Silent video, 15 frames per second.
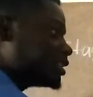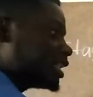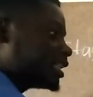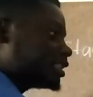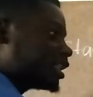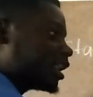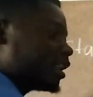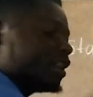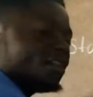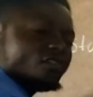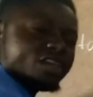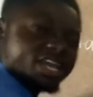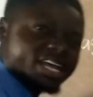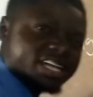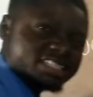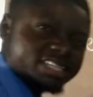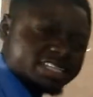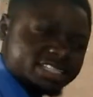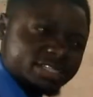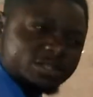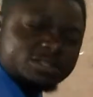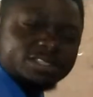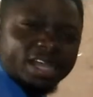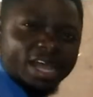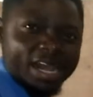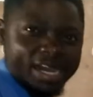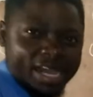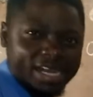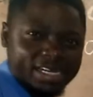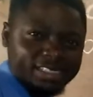that the cancer cells are
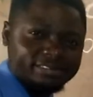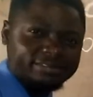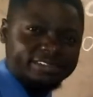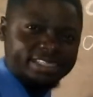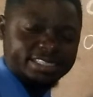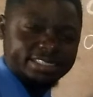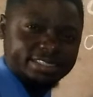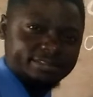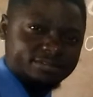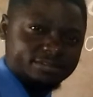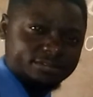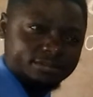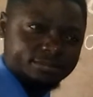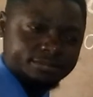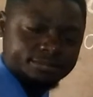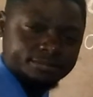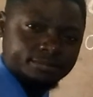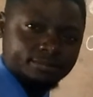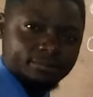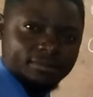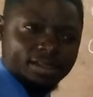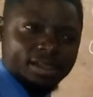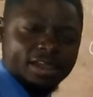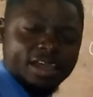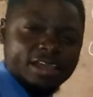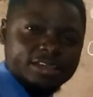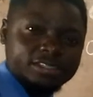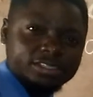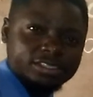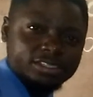non-invasive,
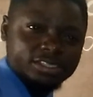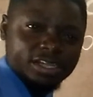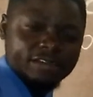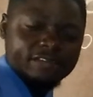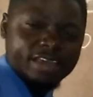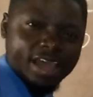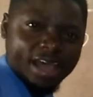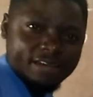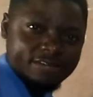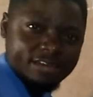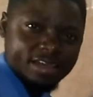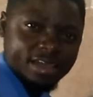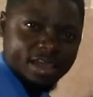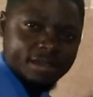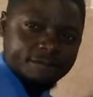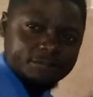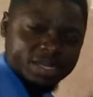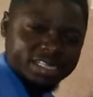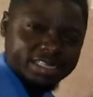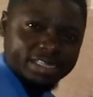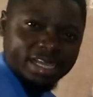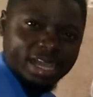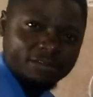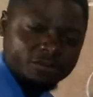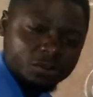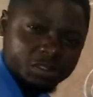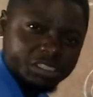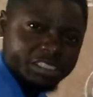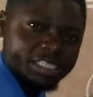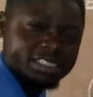and they are there, but they have
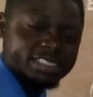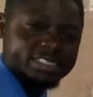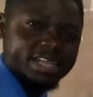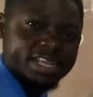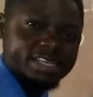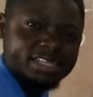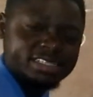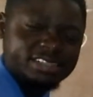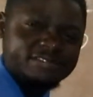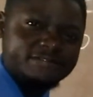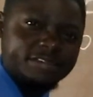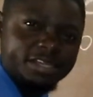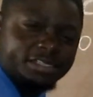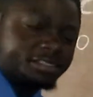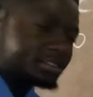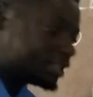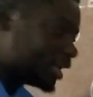not yet started invading,